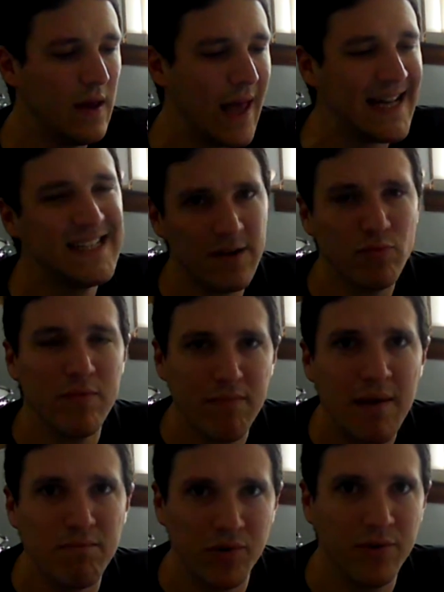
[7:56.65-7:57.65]
didn't
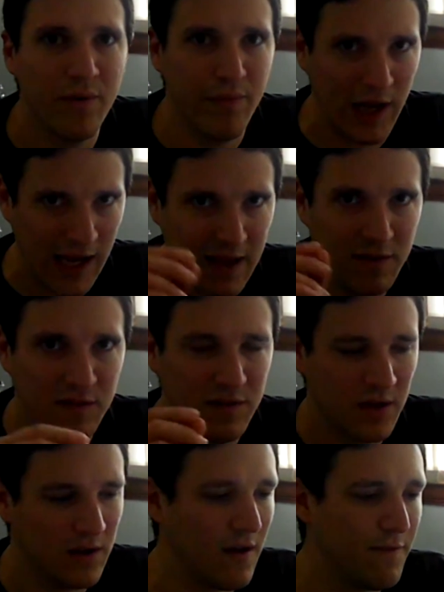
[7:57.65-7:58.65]
remember the
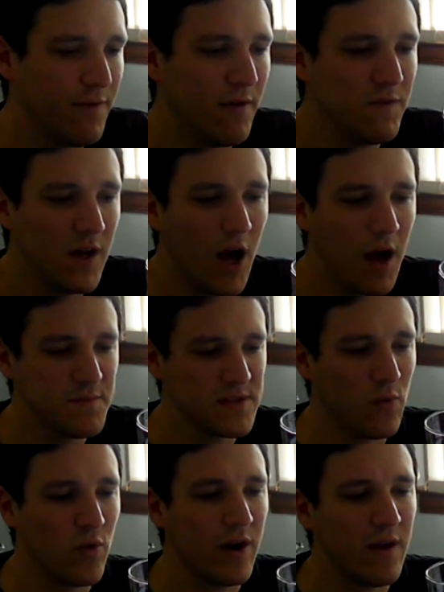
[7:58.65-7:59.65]
list of the hops
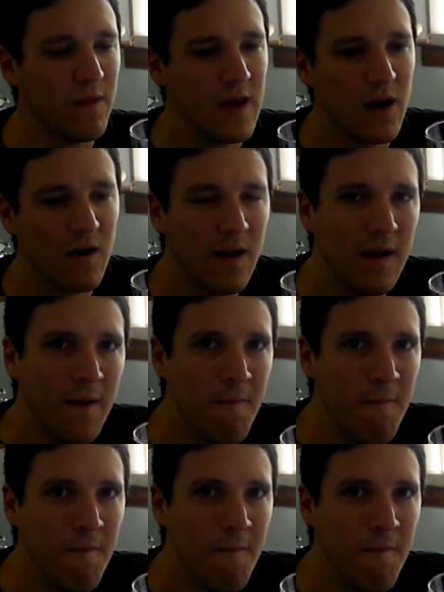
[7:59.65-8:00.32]
that were in there,